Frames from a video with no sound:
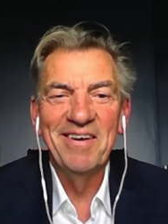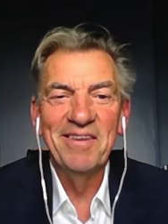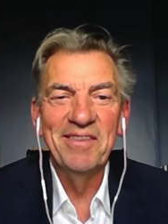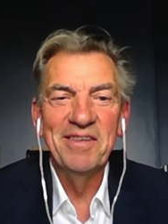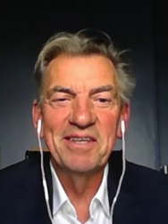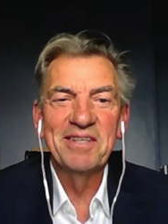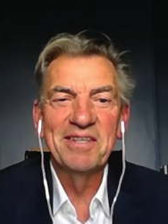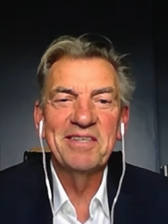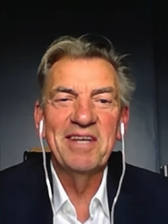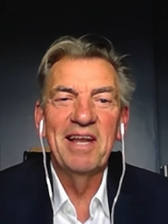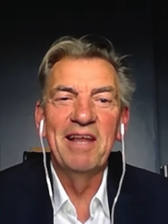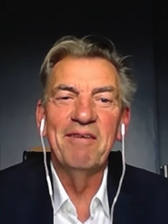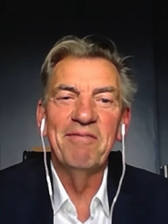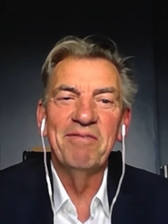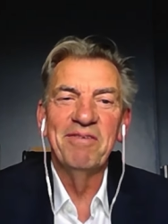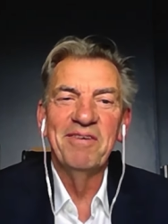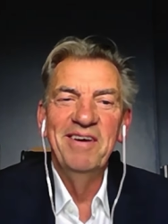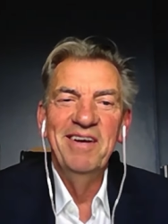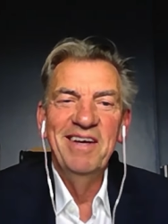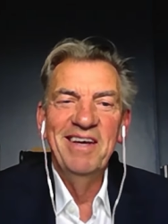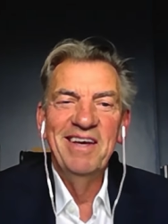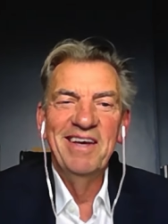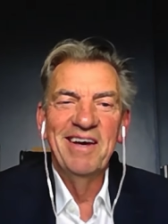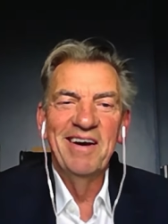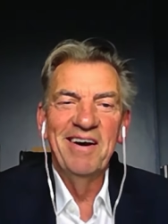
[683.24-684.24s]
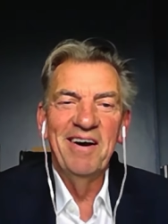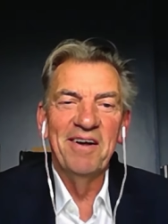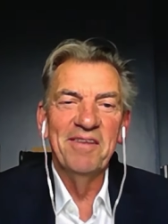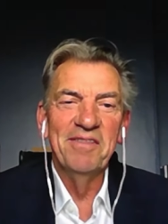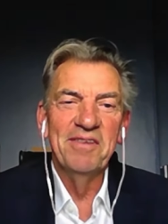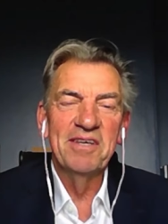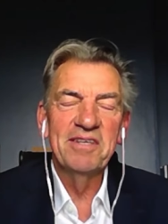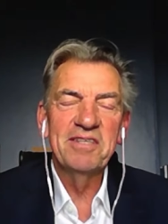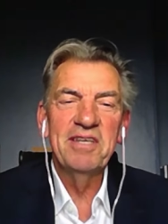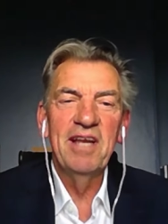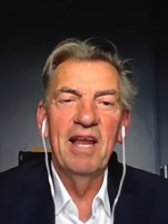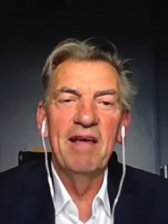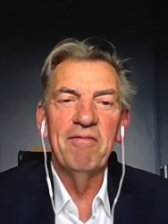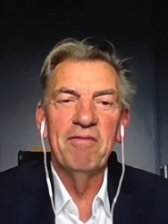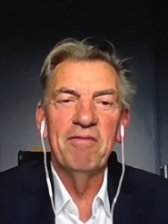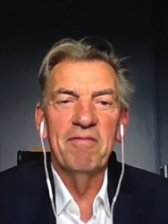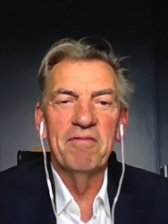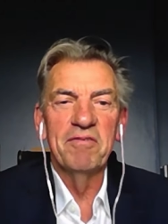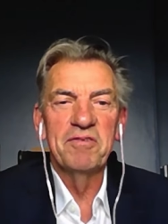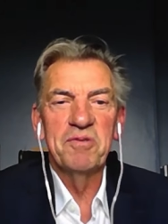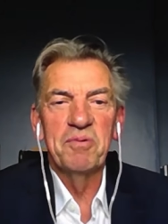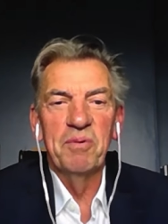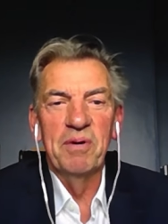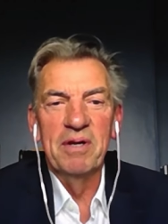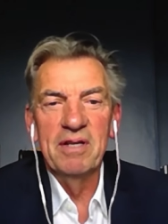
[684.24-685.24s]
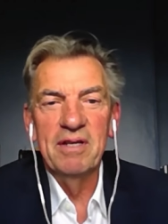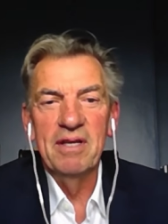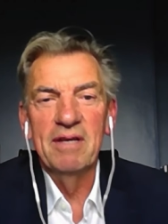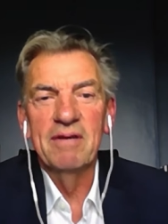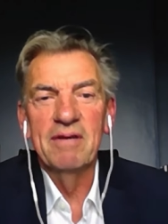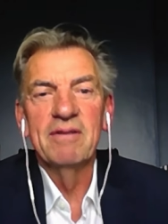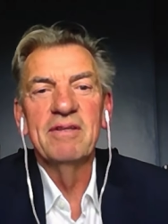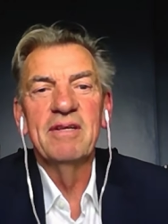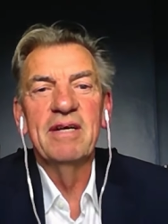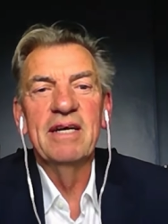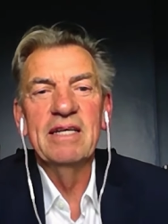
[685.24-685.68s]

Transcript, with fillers: on this level, on this level of a swing, Neil,